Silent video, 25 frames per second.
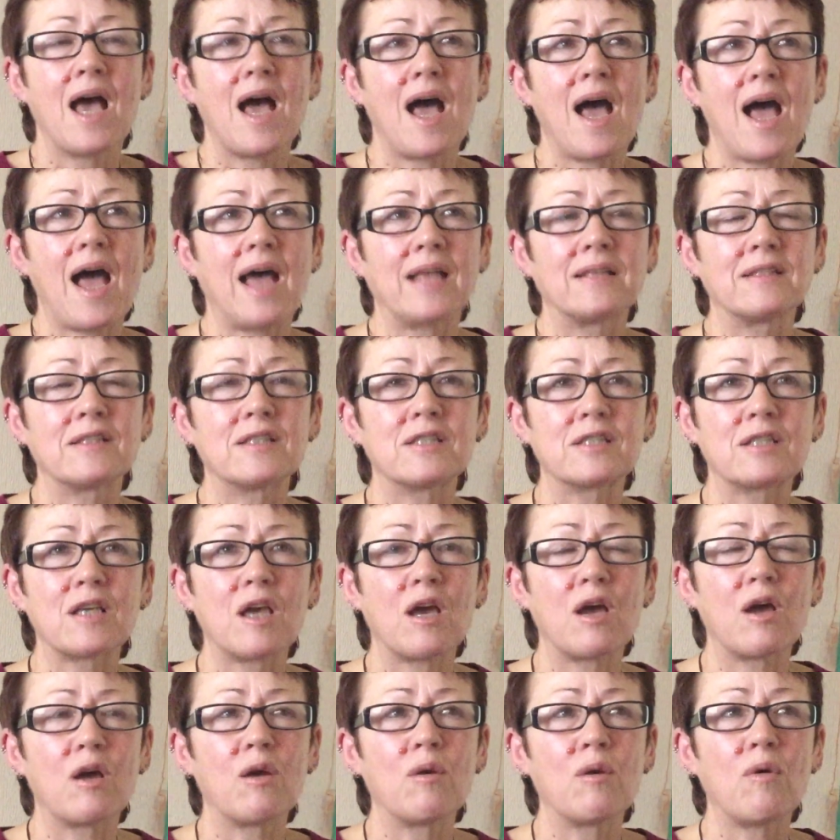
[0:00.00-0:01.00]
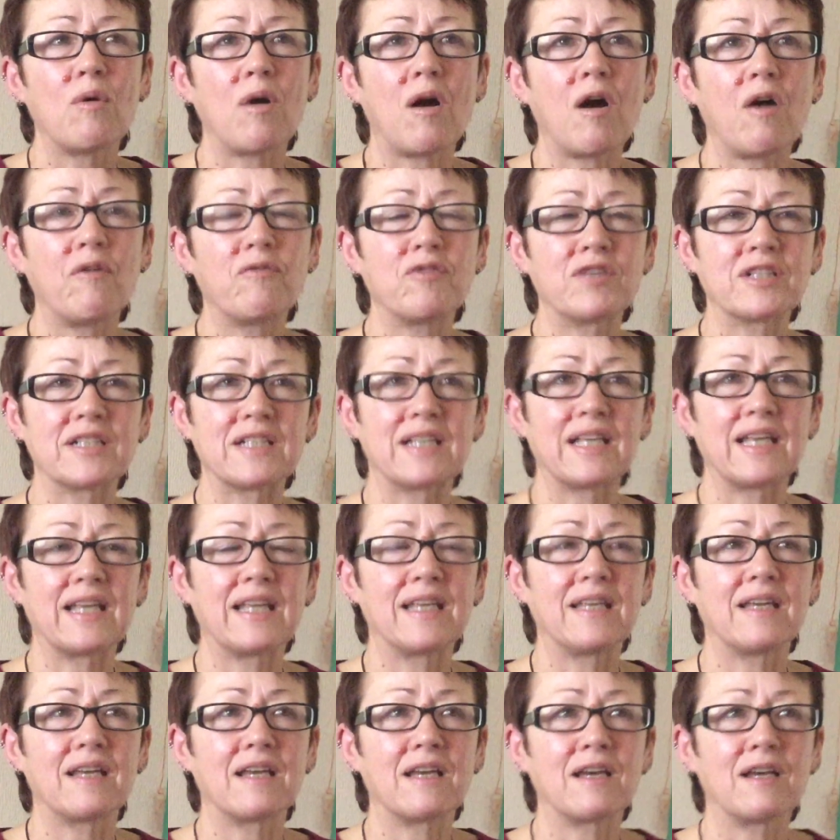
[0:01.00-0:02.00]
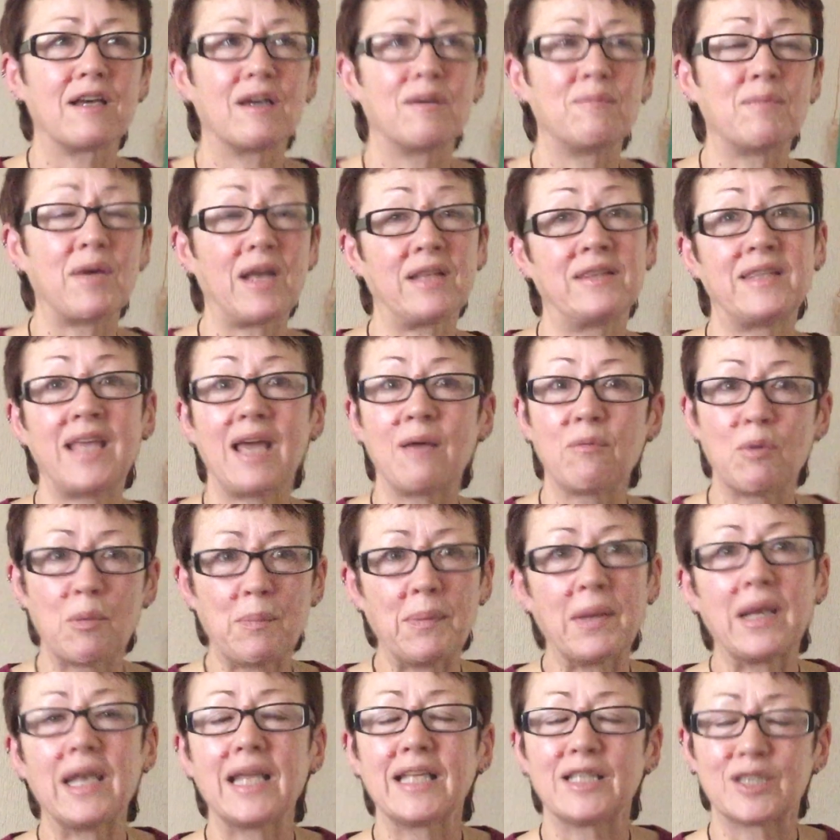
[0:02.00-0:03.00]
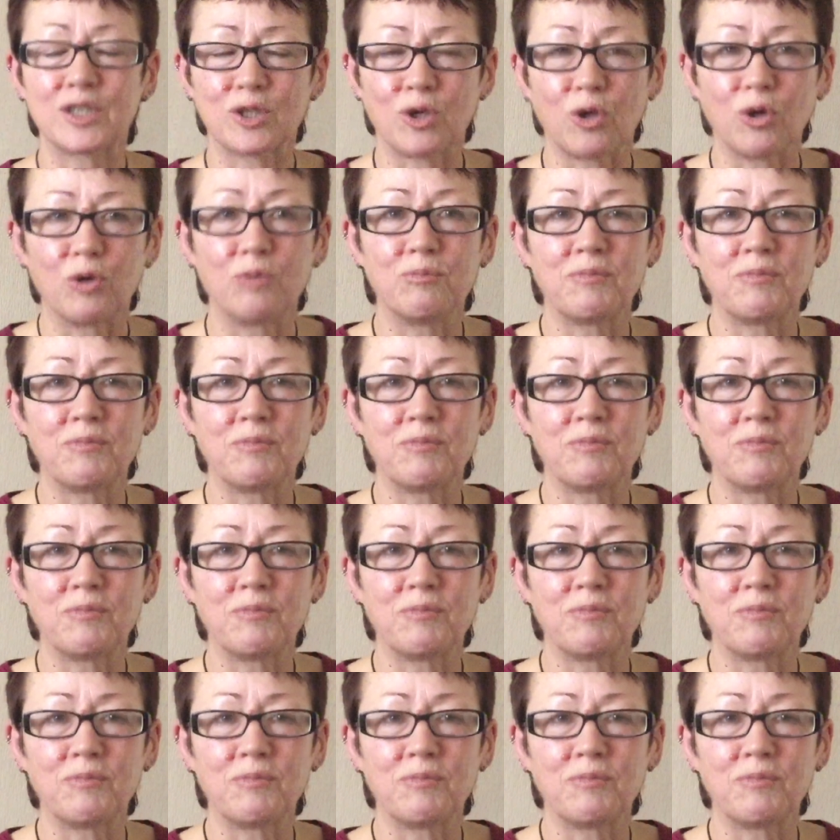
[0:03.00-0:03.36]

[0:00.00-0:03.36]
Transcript: And so obviously, and they were political.